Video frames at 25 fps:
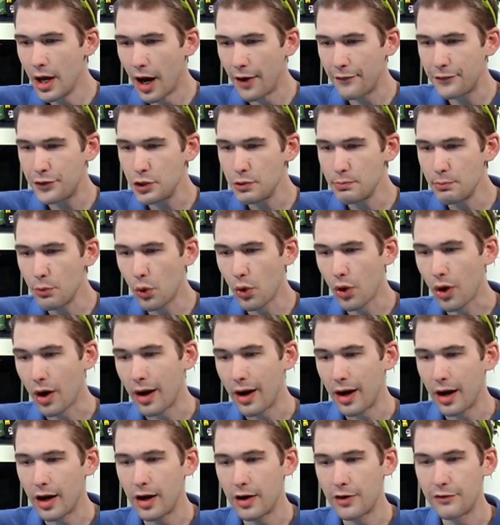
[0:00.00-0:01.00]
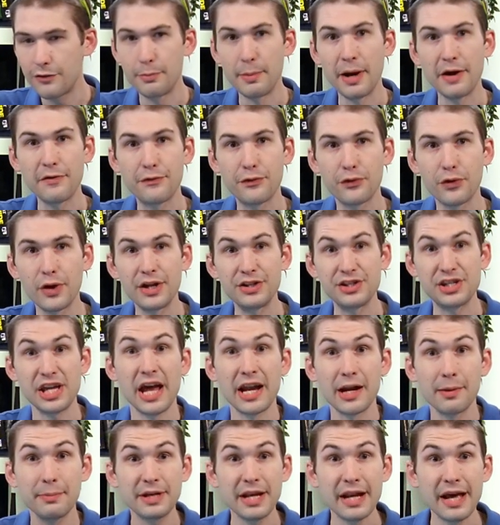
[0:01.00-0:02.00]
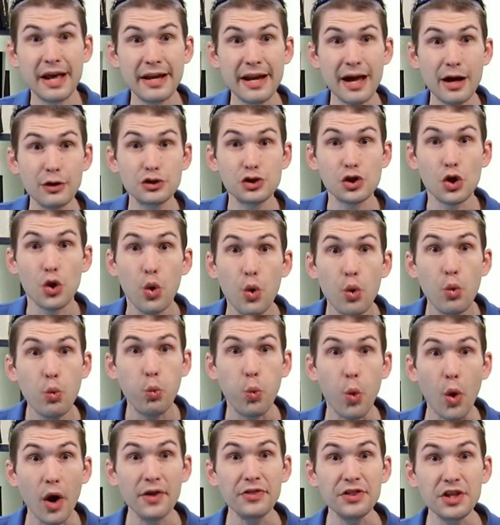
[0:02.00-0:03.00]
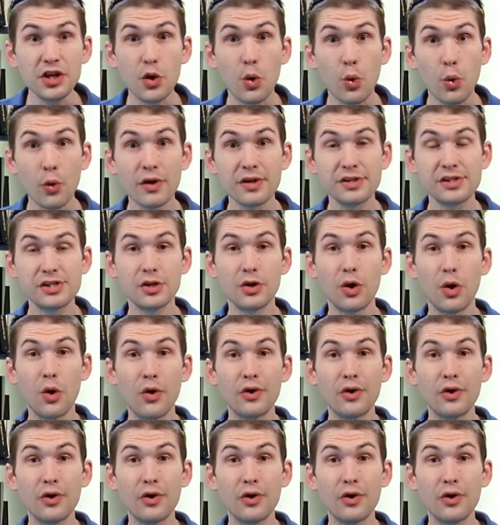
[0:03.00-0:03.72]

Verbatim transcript: A few more of my friends, and I'm going to announce who won the Oris